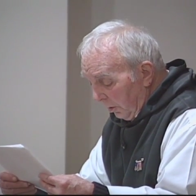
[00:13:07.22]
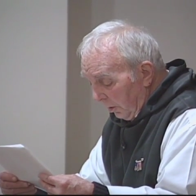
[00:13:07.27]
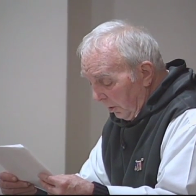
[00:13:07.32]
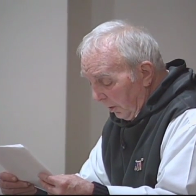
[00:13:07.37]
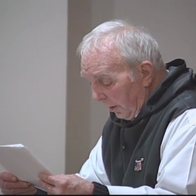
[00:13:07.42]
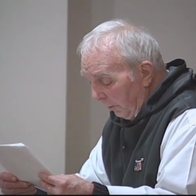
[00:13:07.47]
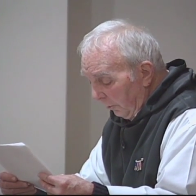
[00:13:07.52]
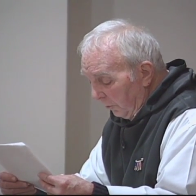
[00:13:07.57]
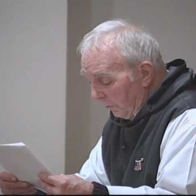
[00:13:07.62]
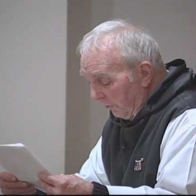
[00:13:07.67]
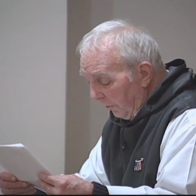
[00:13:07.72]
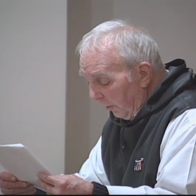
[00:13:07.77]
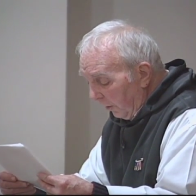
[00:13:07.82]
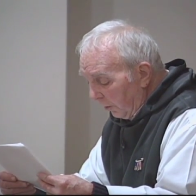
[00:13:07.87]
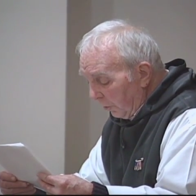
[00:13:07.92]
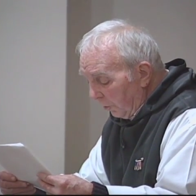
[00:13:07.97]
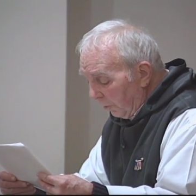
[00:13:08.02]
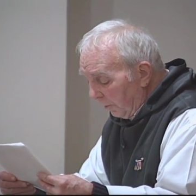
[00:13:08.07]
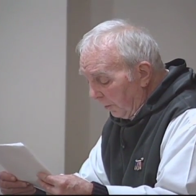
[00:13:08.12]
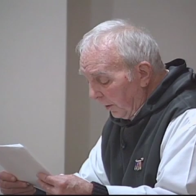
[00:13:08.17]
He was
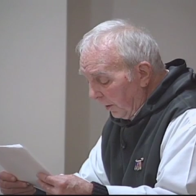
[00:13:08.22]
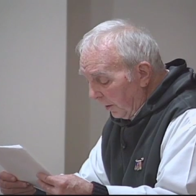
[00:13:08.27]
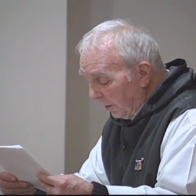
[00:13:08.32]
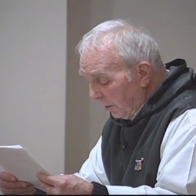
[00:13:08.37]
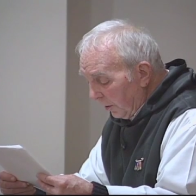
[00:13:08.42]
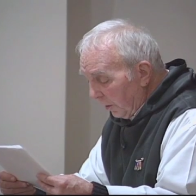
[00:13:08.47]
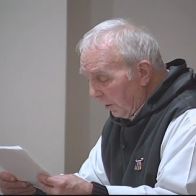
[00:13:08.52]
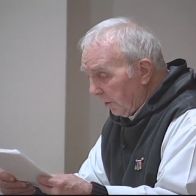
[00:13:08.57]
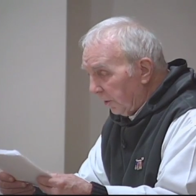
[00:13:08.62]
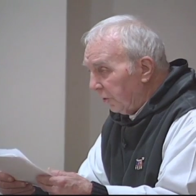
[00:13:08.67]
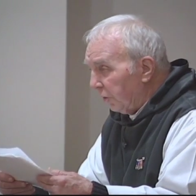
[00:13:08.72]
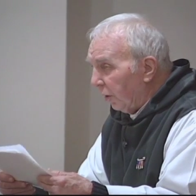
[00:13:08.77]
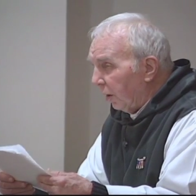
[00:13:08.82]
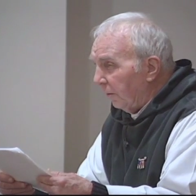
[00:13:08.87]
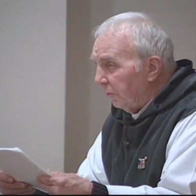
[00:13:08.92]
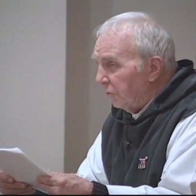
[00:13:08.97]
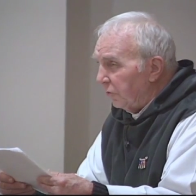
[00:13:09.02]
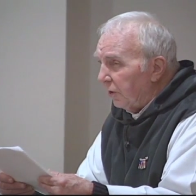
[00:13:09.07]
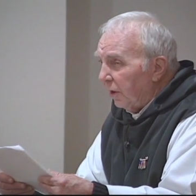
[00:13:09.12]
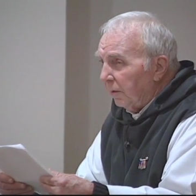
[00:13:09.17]
very obedient.
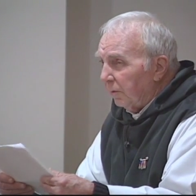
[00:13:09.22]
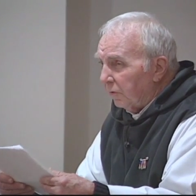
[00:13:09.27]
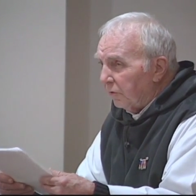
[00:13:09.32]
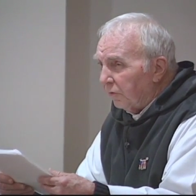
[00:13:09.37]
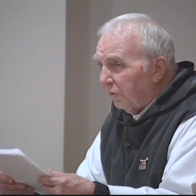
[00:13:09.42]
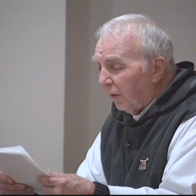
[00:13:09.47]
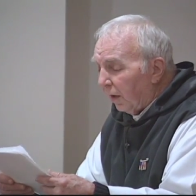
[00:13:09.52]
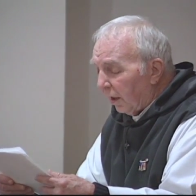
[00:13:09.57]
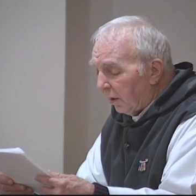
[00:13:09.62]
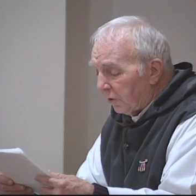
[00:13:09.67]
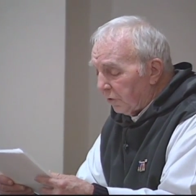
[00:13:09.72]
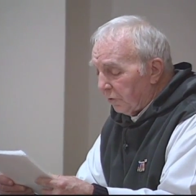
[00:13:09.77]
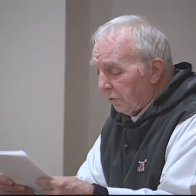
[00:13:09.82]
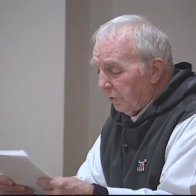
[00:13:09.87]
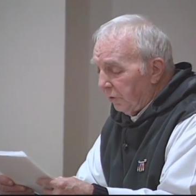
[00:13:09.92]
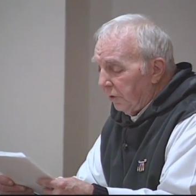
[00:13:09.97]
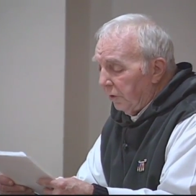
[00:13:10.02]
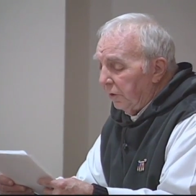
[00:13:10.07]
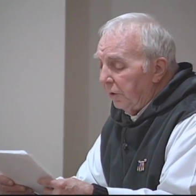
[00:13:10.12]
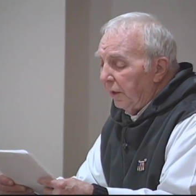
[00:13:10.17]
Dom James Fox, who
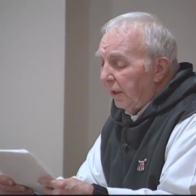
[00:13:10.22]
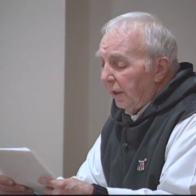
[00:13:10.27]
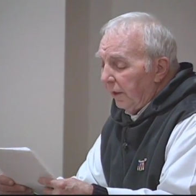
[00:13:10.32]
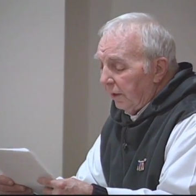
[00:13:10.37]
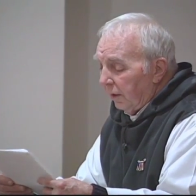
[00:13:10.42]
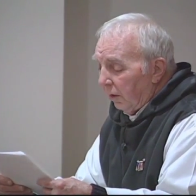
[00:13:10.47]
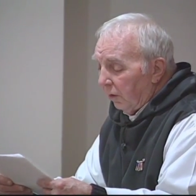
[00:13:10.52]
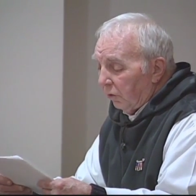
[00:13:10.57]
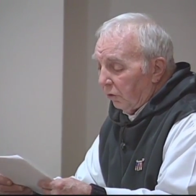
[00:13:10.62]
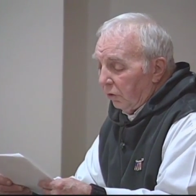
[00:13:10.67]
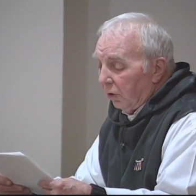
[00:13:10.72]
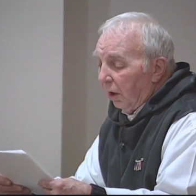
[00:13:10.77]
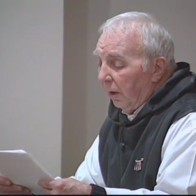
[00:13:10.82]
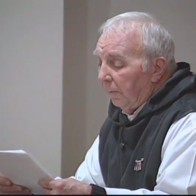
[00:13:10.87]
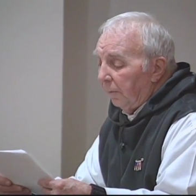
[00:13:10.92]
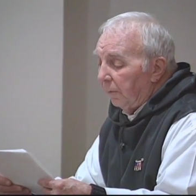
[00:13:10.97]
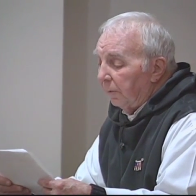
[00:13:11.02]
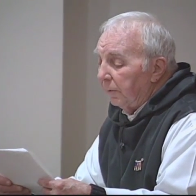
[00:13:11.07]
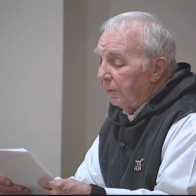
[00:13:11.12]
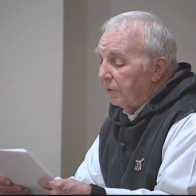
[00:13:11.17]
didn't hand out
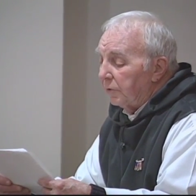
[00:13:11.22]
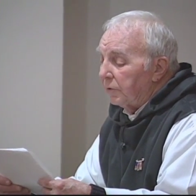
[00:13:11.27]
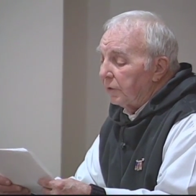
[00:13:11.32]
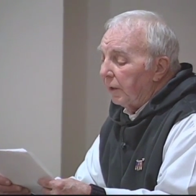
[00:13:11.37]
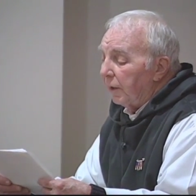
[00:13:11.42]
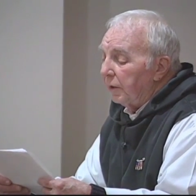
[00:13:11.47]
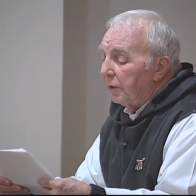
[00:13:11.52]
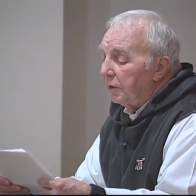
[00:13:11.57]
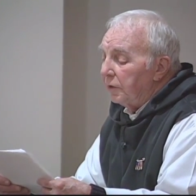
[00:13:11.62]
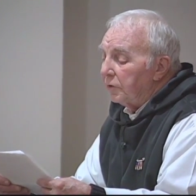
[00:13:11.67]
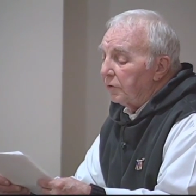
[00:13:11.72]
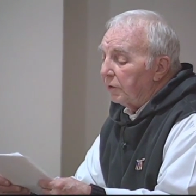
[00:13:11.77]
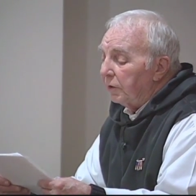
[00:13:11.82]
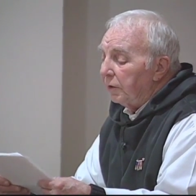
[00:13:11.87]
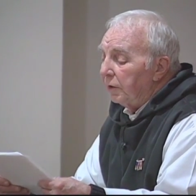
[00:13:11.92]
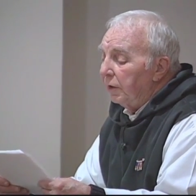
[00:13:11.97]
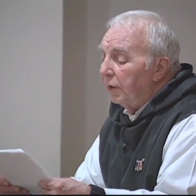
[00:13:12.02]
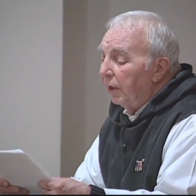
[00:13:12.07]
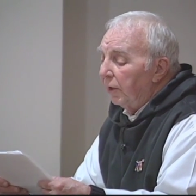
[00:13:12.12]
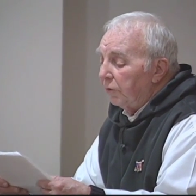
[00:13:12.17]
compliments that
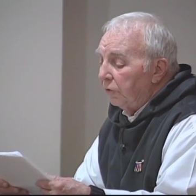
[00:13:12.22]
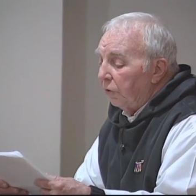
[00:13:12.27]
easily,